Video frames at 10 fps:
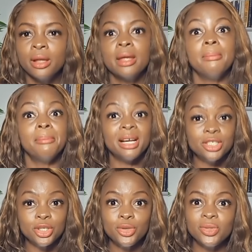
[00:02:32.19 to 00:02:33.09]

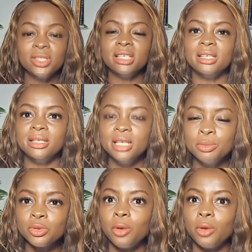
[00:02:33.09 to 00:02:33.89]
Imagine using the names